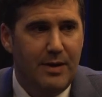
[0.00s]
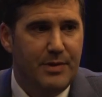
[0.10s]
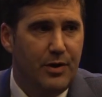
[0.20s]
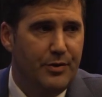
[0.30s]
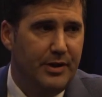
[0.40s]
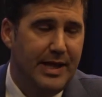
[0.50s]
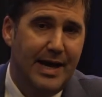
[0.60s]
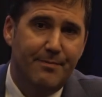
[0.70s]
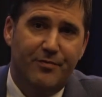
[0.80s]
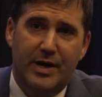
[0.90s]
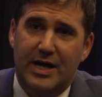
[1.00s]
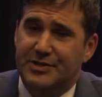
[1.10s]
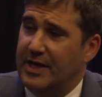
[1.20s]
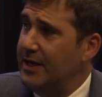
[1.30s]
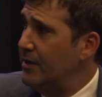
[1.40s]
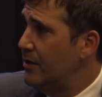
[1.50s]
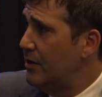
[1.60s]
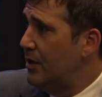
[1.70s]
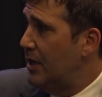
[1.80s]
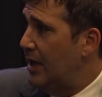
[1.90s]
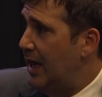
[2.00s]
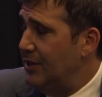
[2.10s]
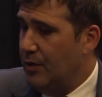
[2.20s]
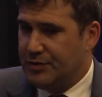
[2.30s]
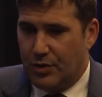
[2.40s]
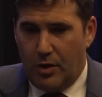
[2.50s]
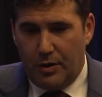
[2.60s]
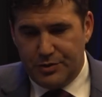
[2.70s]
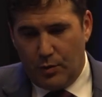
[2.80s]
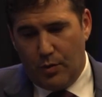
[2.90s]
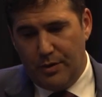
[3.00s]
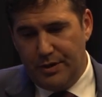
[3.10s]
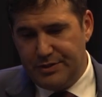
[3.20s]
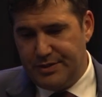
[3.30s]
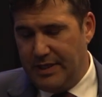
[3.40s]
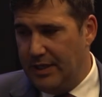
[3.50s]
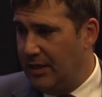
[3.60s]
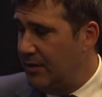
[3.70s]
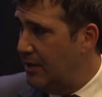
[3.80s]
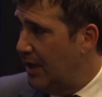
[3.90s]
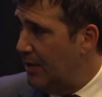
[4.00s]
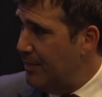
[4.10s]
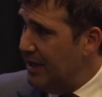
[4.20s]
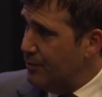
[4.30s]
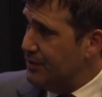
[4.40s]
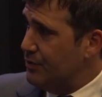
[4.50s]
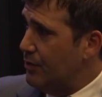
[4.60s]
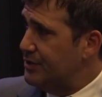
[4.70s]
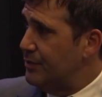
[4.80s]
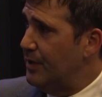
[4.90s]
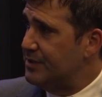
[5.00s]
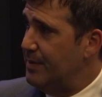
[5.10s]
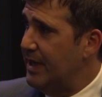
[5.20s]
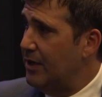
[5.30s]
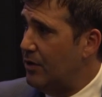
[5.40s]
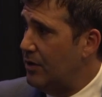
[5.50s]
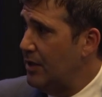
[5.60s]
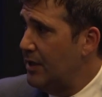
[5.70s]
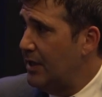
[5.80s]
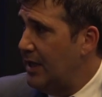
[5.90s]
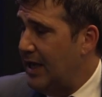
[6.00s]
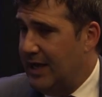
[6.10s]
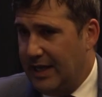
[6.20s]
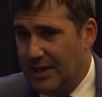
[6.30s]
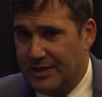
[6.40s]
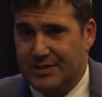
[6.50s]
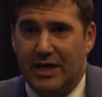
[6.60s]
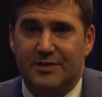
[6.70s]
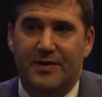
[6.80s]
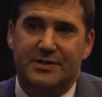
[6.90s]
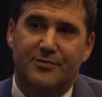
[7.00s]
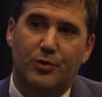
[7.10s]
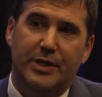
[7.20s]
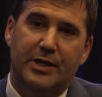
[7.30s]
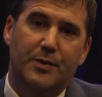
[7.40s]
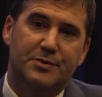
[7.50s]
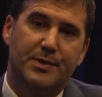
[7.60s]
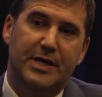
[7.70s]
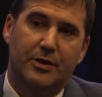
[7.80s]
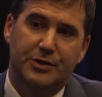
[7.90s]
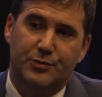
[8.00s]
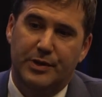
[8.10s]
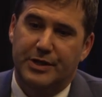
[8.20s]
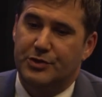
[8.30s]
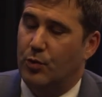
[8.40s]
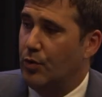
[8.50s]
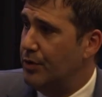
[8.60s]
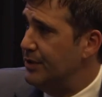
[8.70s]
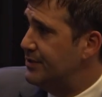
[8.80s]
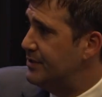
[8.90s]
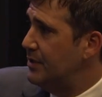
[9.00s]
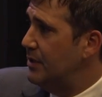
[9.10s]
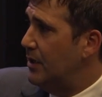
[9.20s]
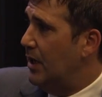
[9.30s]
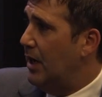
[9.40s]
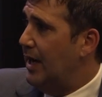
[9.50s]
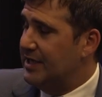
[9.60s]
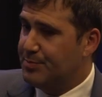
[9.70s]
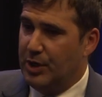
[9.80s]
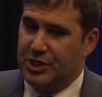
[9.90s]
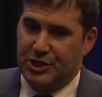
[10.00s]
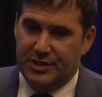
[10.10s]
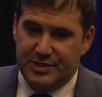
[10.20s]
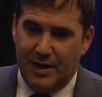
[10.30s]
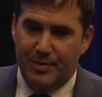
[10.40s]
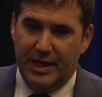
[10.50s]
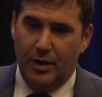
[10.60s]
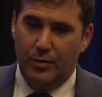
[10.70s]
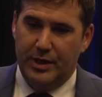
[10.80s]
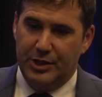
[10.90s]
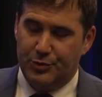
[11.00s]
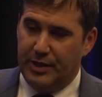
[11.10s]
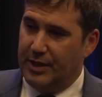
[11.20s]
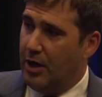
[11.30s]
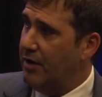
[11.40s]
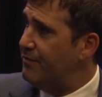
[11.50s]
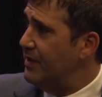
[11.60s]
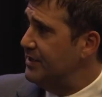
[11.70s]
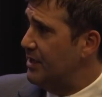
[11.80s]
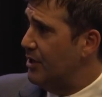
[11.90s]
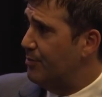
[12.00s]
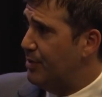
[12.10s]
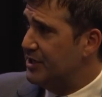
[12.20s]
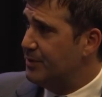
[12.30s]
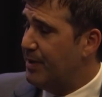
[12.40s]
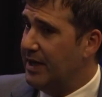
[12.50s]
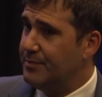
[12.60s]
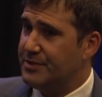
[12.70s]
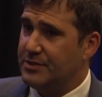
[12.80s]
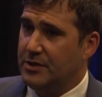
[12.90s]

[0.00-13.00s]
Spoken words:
that are in the lab for assaying, and those are all towards the maiden resource at Richmond Hill. And again, this next phase of drilling at Richmond Hill is really towards exploration, stepping out and drilling off these other breccia pipes.